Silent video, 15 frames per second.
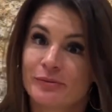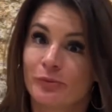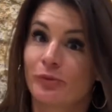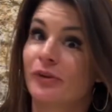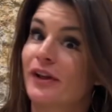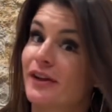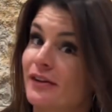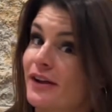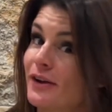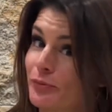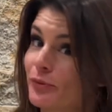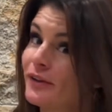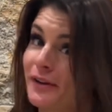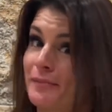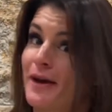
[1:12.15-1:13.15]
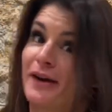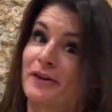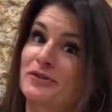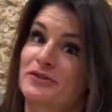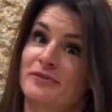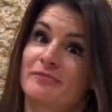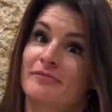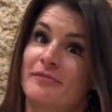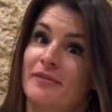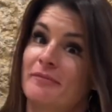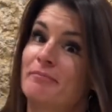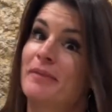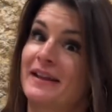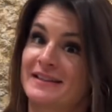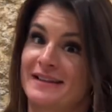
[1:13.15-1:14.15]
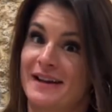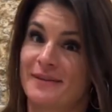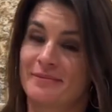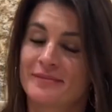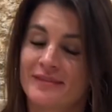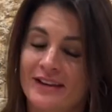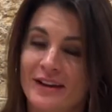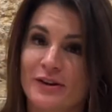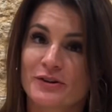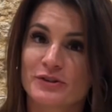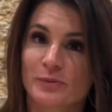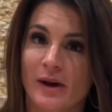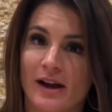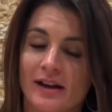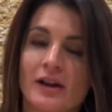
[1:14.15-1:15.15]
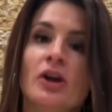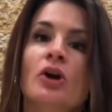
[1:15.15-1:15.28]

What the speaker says: Well, it really matters, big time. Here's why.